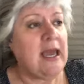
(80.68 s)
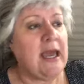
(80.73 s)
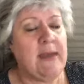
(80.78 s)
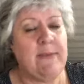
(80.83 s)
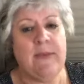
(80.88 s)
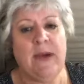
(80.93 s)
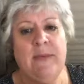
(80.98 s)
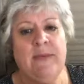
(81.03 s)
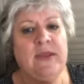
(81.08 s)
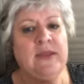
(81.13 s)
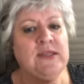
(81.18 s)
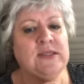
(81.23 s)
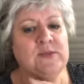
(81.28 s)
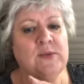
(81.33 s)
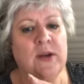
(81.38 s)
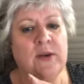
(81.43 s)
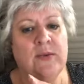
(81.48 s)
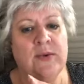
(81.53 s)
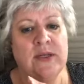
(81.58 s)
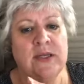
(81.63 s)
It might be, this is
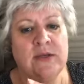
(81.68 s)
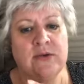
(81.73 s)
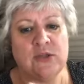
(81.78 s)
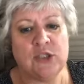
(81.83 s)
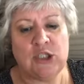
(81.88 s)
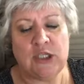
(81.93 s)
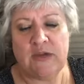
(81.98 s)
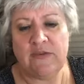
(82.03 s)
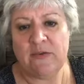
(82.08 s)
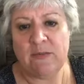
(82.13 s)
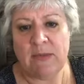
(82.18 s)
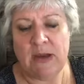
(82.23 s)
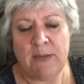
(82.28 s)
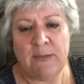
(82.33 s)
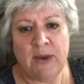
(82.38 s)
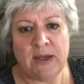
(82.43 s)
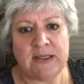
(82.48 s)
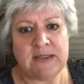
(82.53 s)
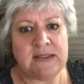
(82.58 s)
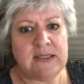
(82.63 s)
what I want to achieve in my
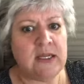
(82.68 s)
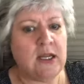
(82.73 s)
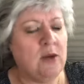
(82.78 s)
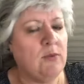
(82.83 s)
mindset.